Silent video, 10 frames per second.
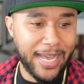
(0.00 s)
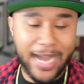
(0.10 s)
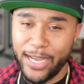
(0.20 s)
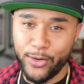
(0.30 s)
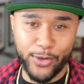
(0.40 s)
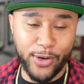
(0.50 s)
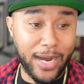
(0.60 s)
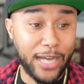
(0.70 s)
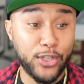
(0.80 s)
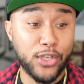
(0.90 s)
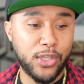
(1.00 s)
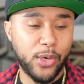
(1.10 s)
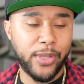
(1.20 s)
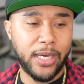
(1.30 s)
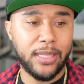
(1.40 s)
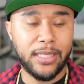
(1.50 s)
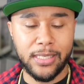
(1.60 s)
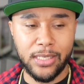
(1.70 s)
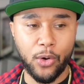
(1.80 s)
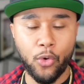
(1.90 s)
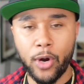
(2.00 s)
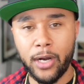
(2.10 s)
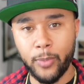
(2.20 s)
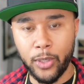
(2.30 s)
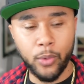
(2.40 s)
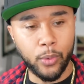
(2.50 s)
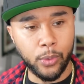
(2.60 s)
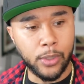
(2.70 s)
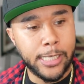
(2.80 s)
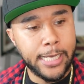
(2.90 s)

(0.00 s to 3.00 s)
I don't know. I just know that this is incredibly cool